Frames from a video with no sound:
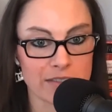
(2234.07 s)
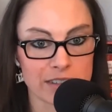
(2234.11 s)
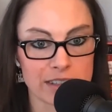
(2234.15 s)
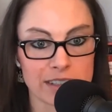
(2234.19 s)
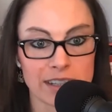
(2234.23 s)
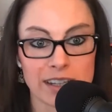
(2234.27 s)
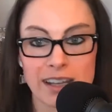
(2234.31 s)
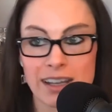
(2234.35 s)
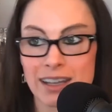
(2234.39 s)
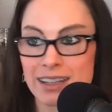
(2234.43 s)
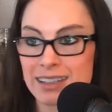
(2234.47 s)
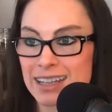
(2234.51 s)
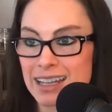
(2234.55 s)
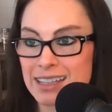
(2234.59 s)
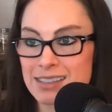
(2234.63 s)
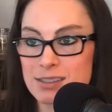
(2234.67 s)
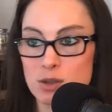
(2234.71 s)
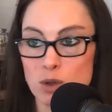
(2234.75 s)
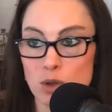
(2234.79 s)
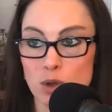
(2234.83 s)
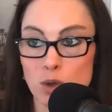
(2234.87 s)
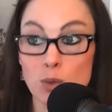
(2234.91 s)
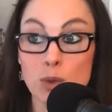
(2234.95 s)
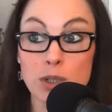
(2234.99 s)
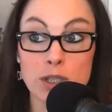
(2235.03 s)
And that's
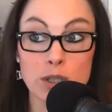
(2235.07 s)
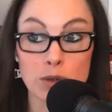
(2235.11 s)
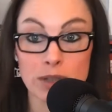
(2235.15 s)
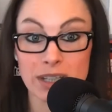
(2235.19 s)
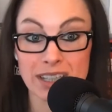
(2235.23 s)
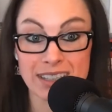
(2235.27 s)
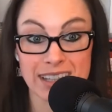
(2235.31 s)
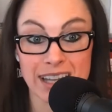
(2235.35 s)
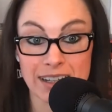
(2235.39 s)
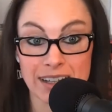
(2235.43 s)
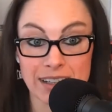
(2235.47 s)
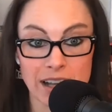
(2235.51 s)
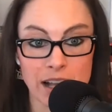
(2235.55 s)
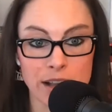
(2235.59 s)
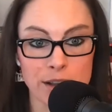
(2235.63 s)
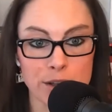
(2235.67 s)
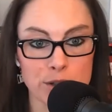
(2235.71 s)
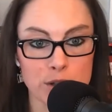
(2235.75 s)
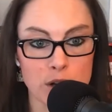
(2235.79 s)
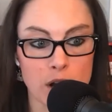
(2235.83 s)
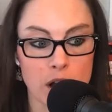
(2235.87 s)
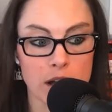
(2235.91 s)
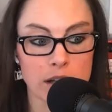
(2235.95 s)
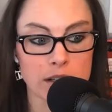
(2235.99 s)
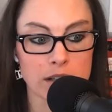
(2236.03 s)
sort of, we don't get that
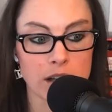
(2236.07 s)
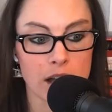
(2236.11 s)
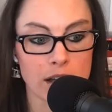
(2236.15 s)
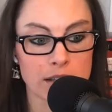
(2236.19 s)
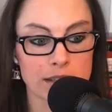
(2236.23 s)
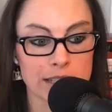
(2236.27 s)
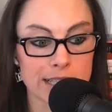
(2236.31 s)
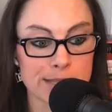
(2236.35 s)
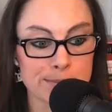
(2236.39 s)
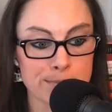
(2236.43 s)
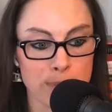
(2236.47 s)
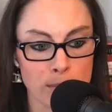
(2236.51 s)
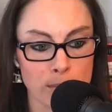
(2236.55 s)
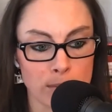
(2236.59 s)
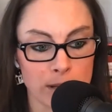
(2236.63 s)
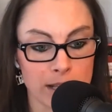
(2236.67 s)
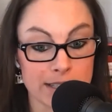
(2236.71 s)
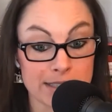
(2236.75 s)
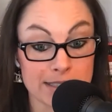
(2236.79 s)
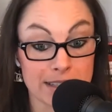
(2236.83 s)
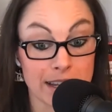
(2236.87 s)
color on these publics.